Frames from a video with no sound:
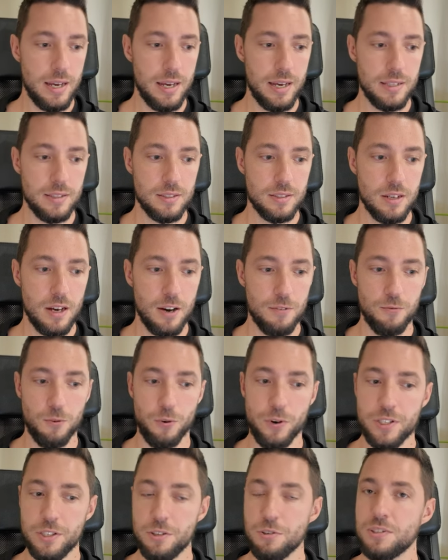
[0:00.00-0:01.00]
And
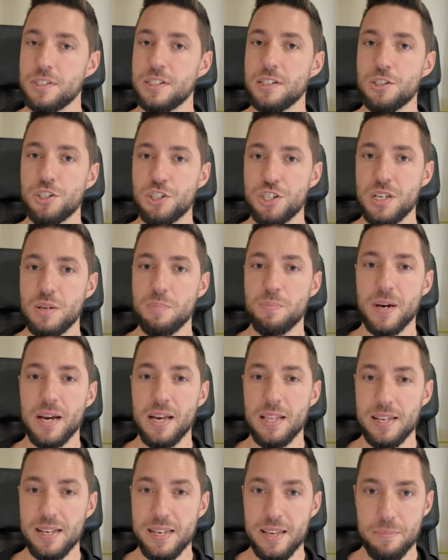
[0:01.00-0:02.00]
avoid using cheap
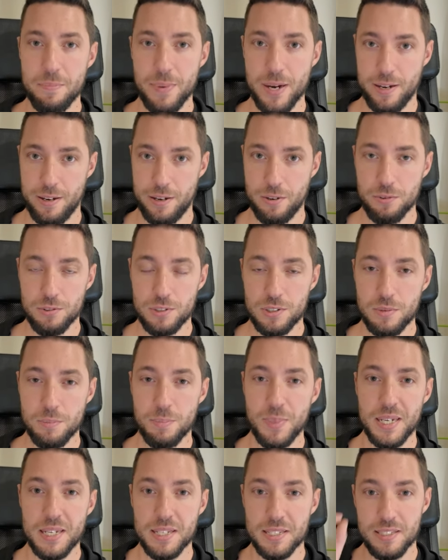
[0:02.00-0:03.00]
LED panels,
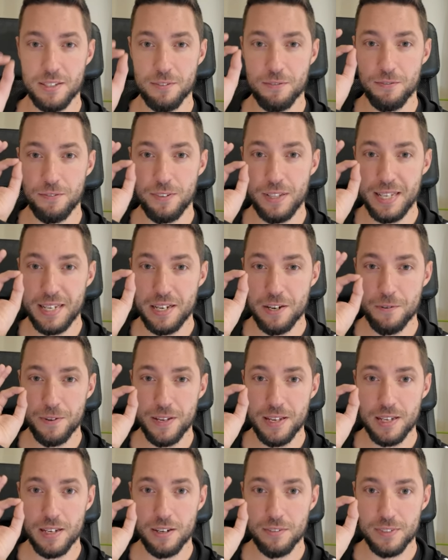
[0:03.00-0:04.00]
because the
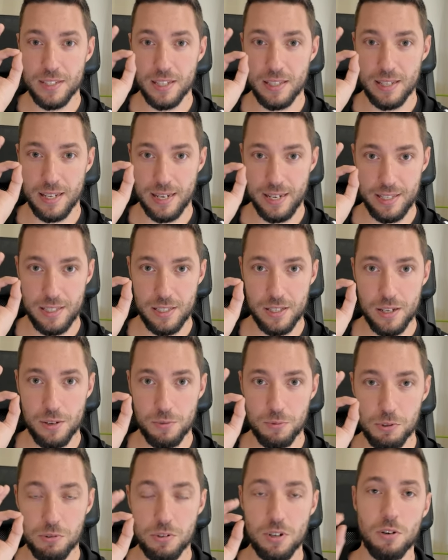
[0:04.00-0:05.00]
flickering of the light
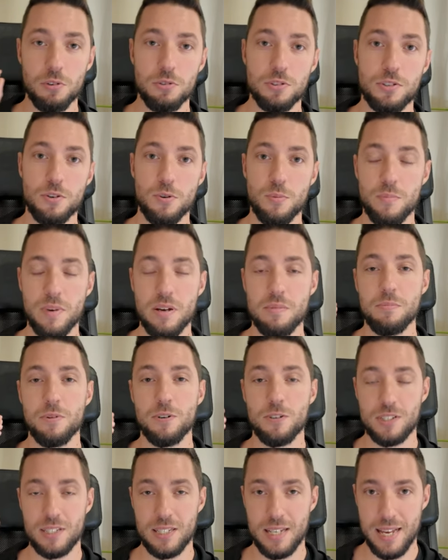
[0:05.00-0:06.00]
will cause your
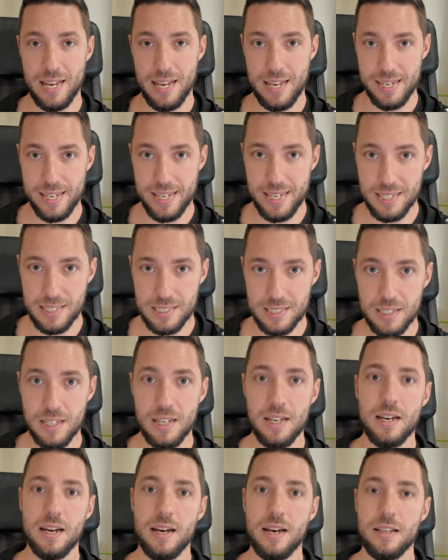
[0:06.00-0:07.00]
members headaches
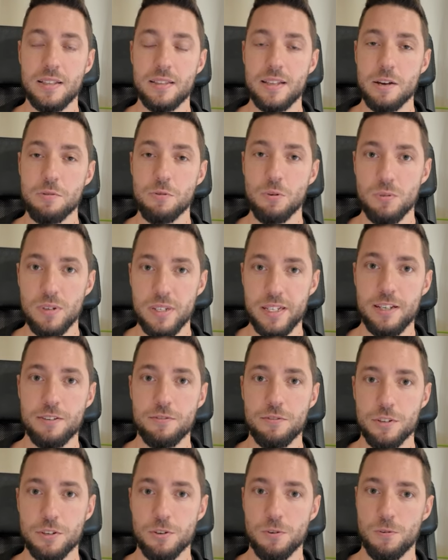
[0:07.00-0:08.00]
and they will
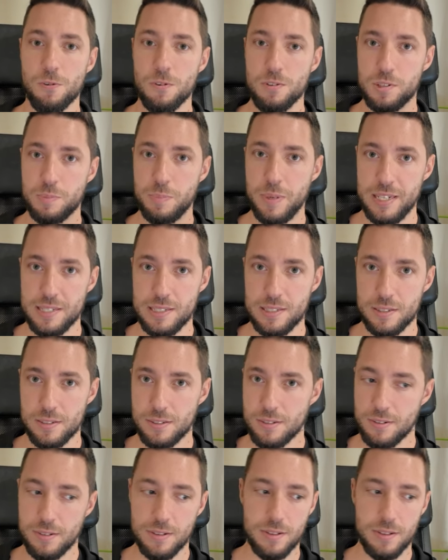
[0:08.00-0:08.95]
leave your space.